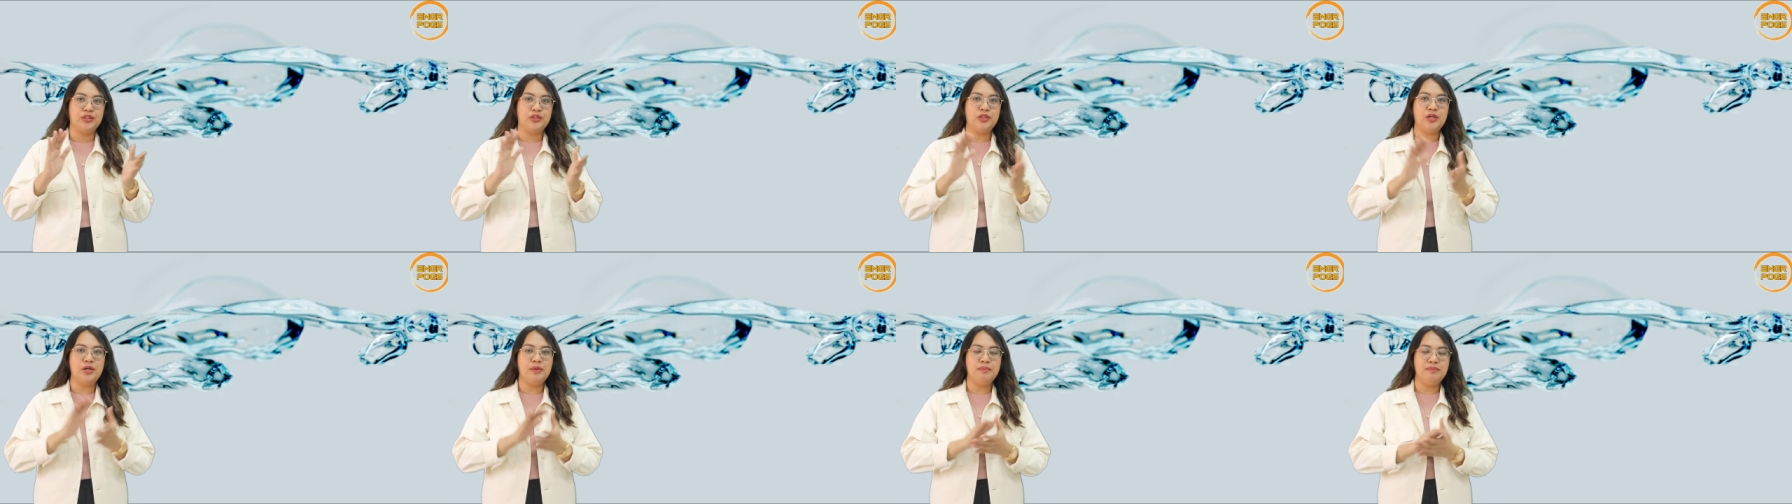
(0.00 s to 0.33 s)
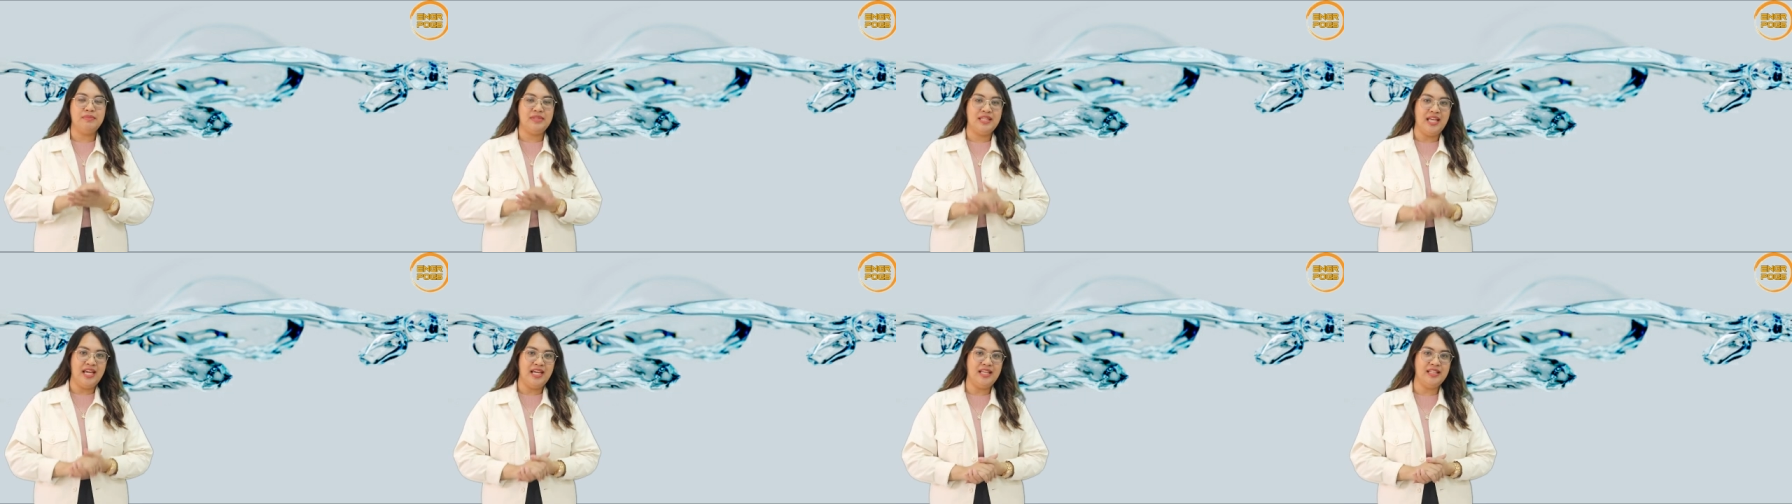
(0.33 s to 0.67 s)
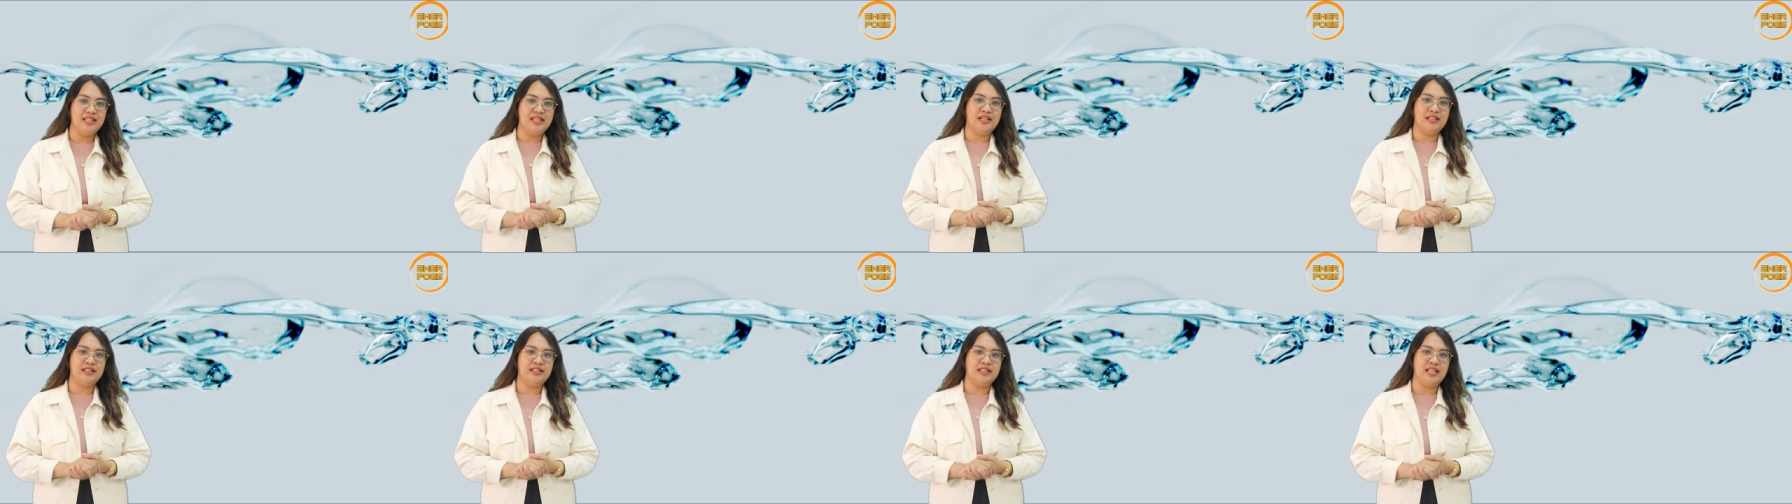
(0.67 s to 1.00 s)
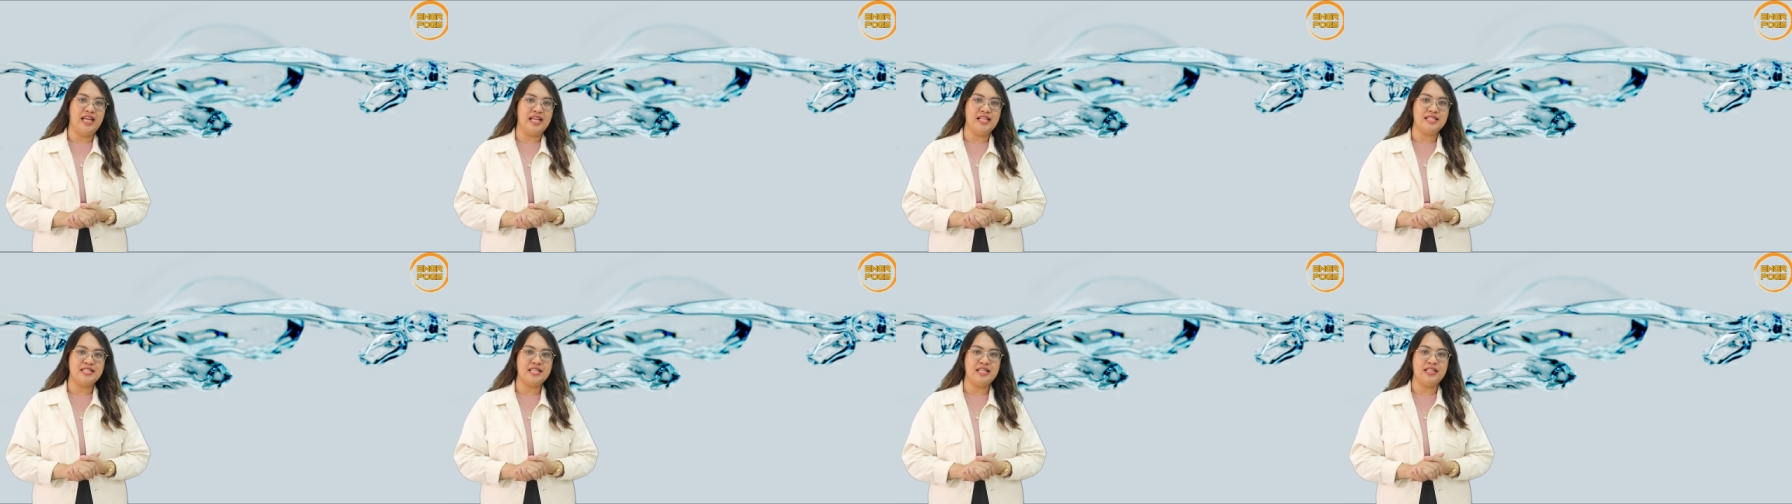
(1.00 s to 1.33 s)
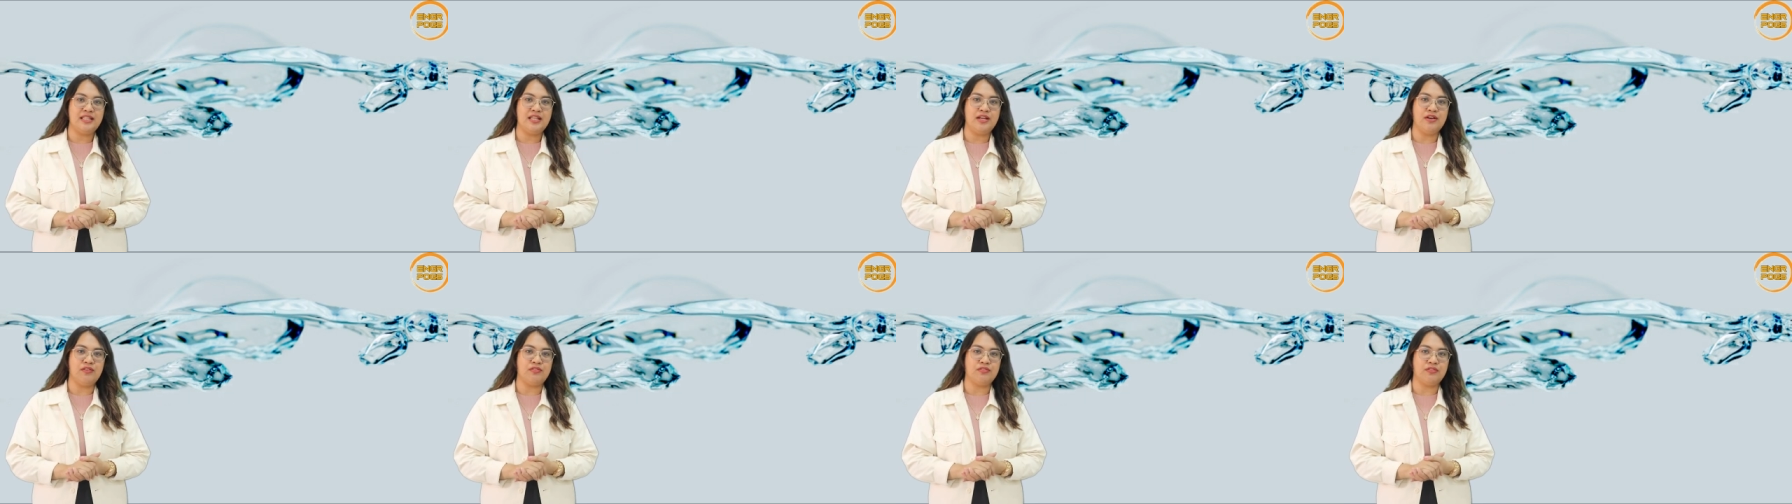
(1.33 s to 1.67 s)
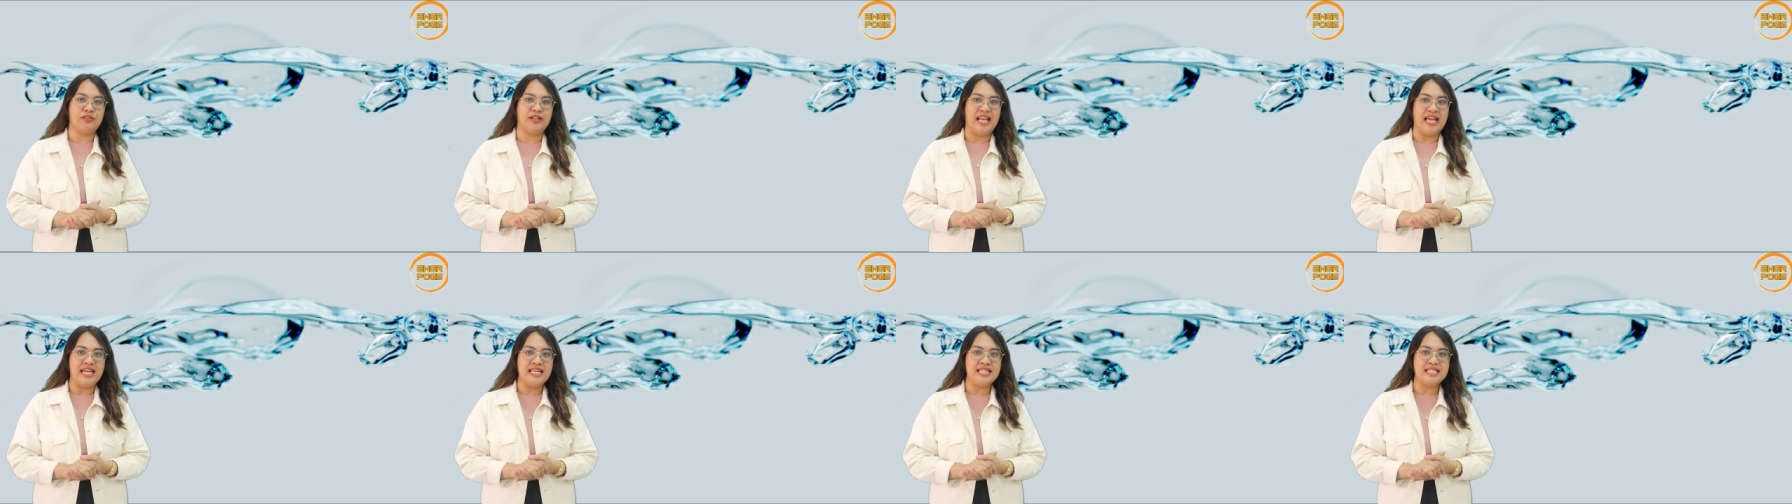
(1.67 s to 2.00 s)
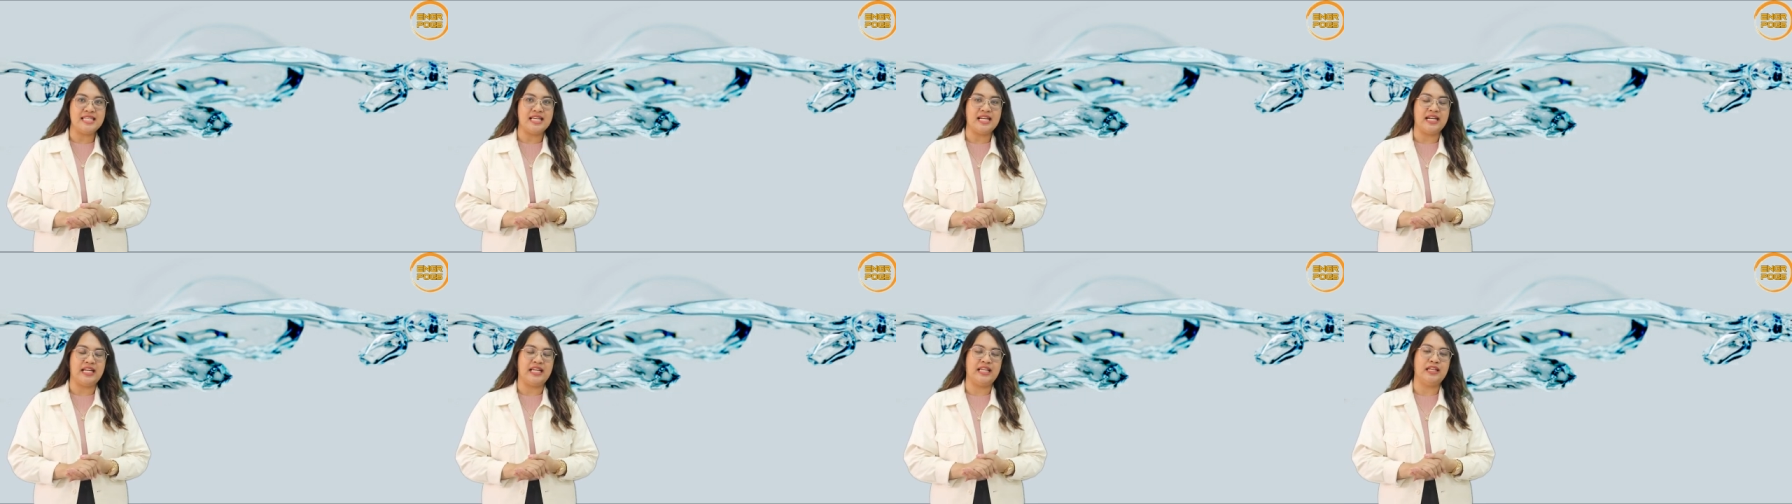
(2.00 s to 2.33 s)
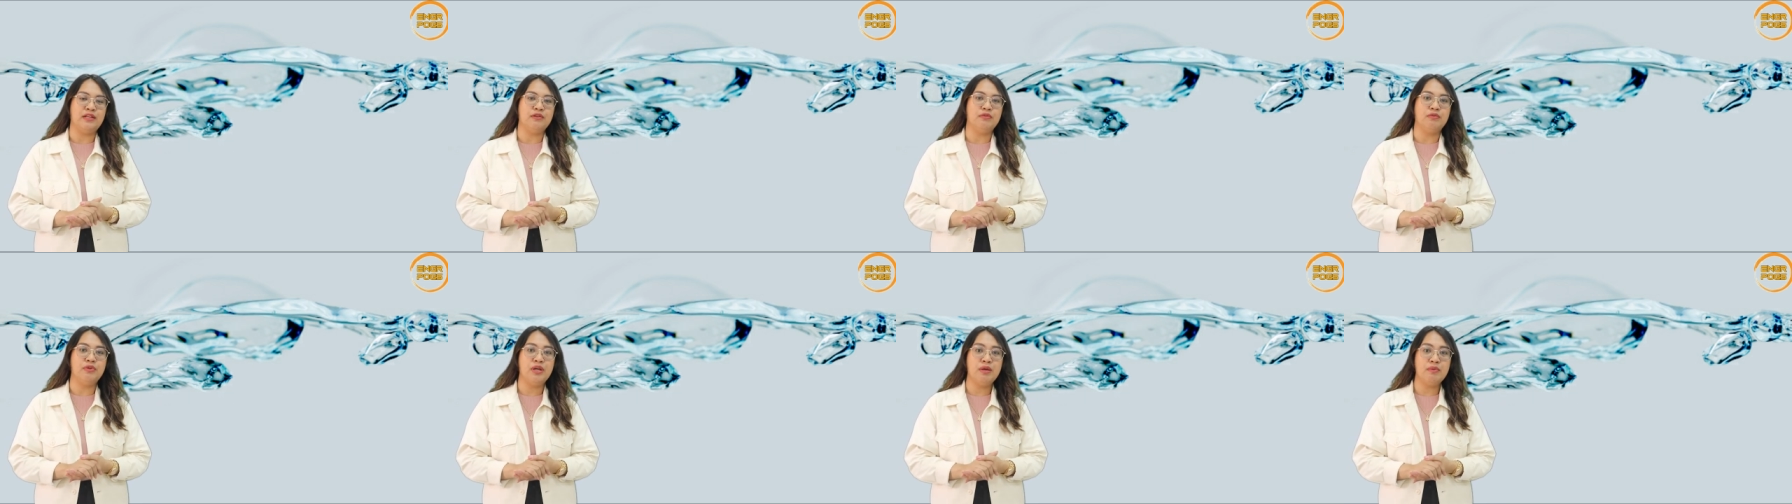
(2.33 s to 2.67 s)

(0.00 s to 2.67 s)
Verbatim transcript: To obtain the density of glycerin,